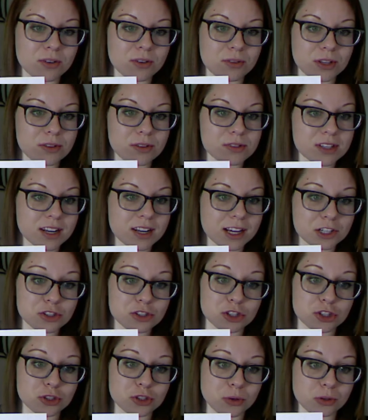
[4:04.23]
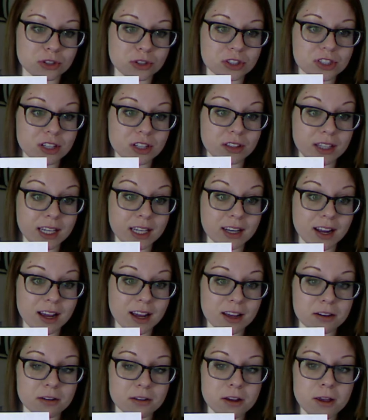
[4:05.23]
use an extra shoulder to lean
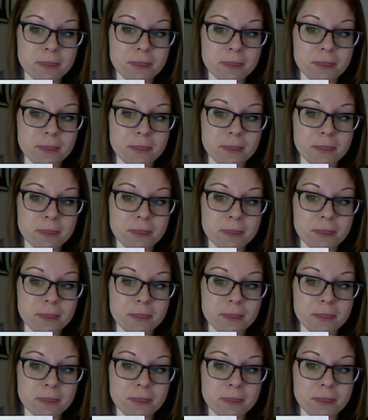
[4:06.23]
on.